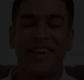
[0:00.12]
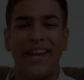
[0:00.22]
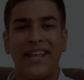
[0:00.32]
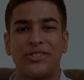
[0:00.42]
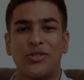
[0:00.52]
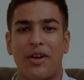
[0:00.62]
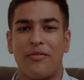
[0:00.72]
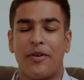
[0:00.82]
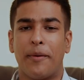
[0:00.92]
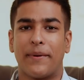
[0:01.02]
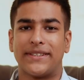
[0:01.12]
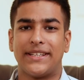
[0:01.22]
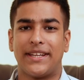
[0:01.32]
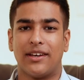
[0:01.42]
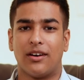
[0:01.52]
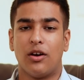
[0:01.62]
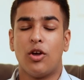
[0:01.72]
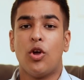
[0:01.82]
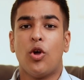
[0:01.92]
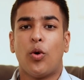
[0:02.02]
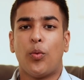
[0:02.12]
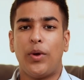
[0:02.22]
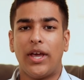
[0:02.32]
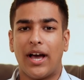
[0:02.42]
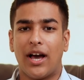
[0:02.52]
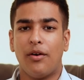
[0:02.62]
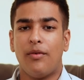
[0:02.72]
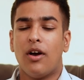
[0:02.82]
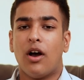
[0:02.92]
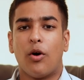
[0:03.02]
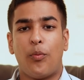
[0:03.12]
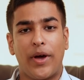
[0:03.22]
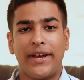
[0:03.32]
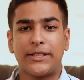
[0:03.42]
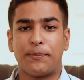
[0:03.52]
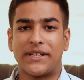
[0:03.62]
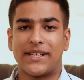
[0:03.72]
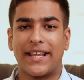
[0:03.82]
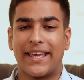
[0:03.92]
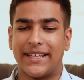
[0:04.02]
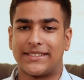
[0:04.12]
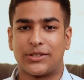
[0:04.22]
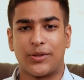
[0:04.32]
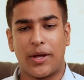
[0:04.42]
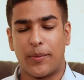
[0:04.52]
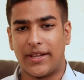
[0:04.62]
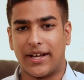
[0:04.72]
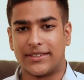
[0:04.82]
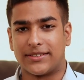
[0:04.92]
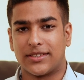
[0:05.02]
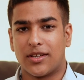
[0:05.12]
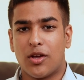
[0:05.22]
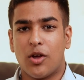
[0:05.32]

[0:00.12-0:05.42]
Greetings to everyone present here. We have a very special guest today with us.